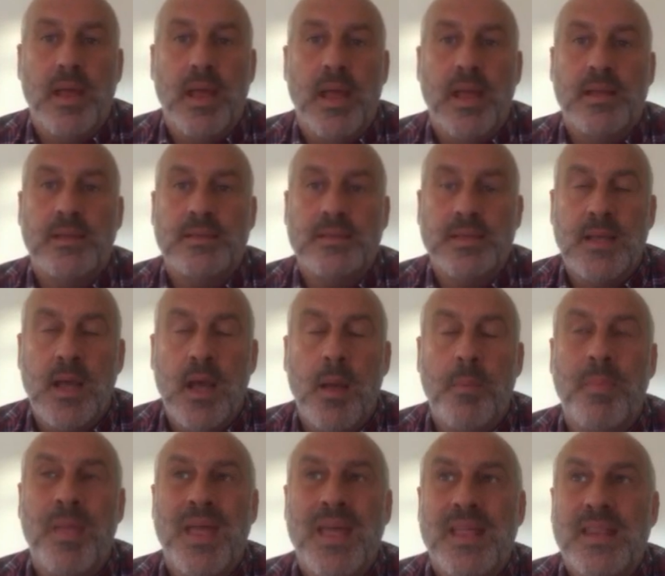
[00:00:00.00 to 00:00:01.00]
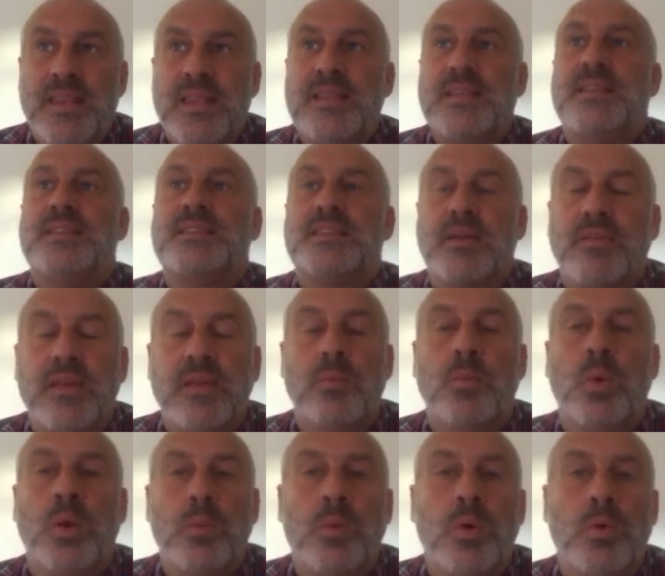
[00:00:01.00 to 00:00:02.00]
and this is
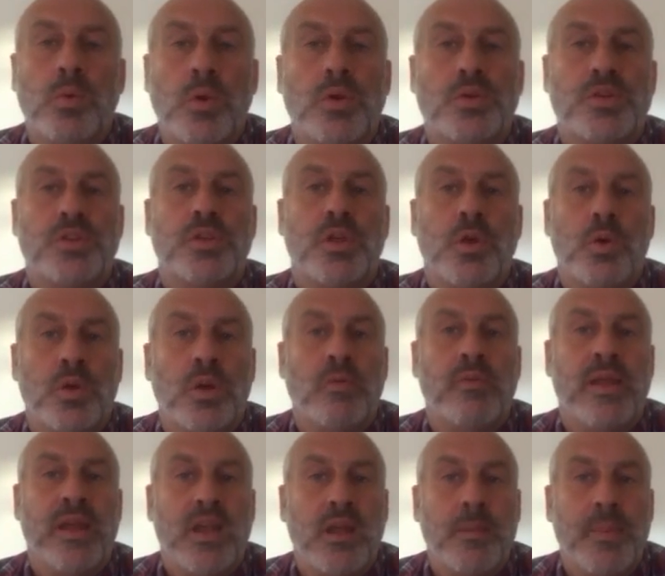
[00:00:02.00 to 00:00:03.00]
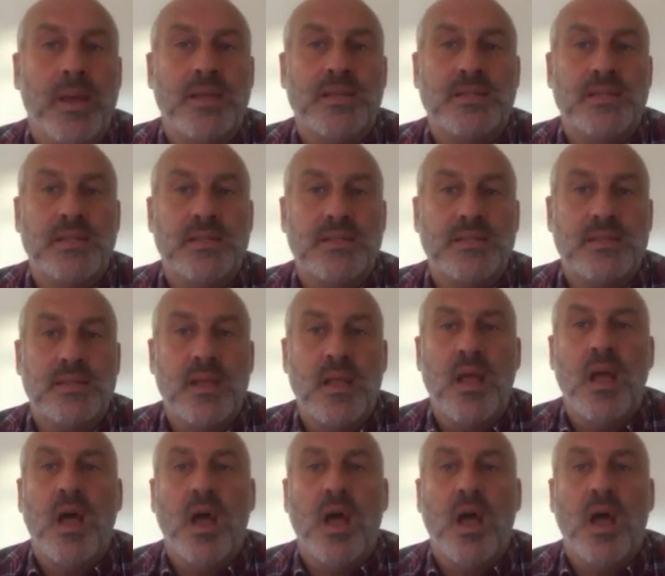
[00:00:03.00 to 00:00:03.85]
something we will look to do on a regular basis,